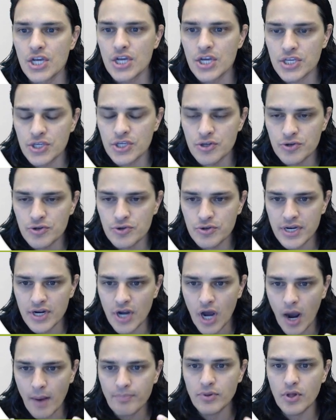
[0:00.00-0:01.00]
You
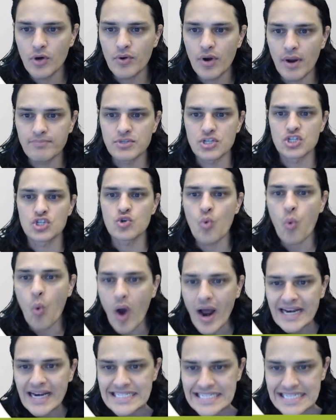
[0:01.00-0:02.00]
can upload up to
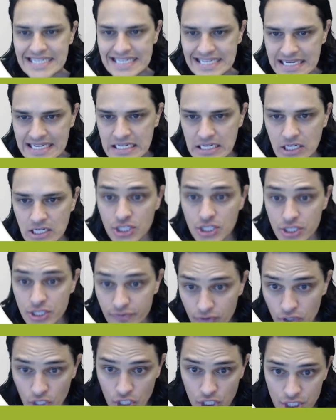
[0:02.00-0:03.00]
20
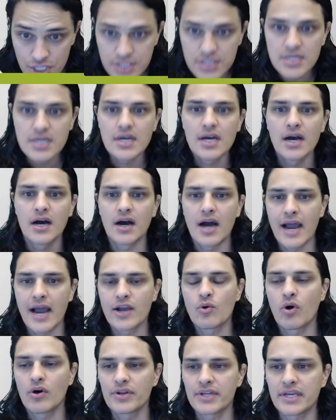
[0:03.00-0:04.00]
diverse, uh, high
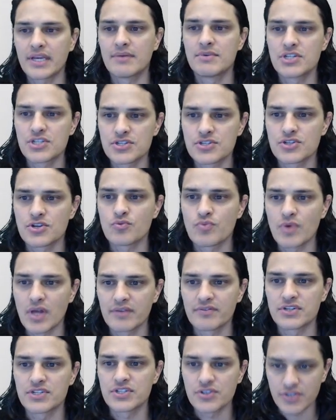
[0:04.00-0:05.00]
quality images that are
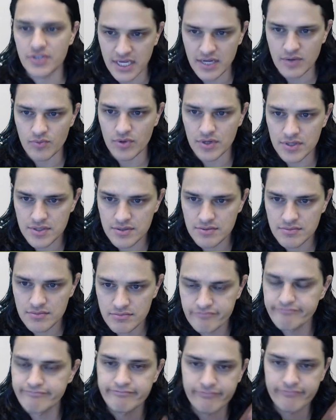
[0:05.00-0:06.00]
relevant to your keywords.
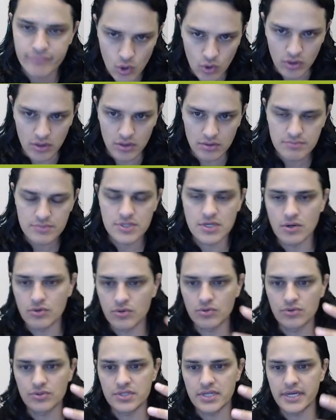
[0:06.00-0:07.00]
Cool. So
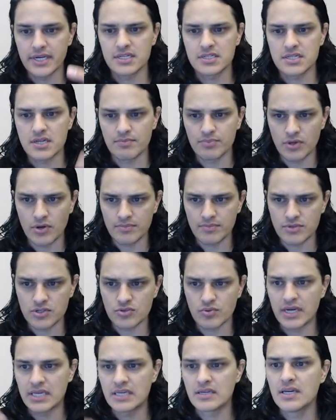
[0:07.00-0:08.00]
Google's letting us upload up to
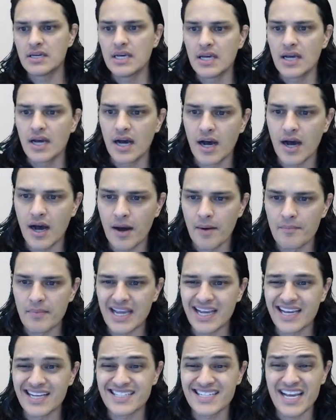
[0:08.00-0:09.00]
20. Um,
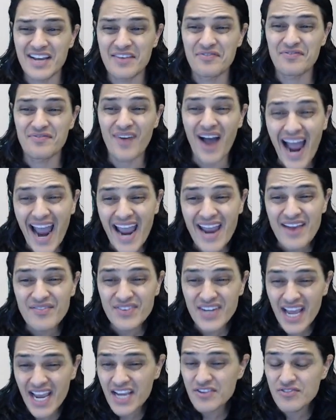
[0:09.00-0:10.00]
it can take five
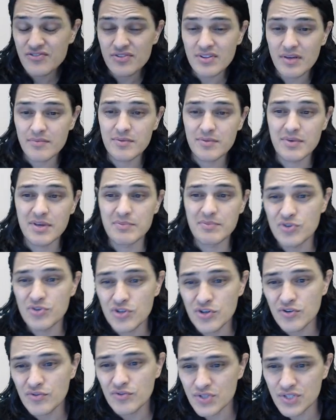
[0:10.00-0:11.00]
days for them to be
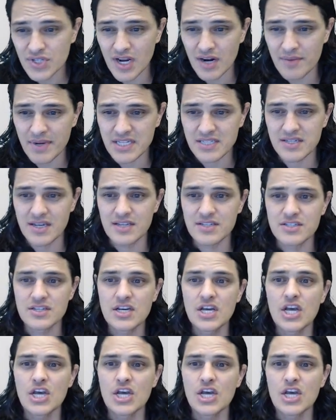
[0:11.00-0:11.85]
approved, which kind of makes sense.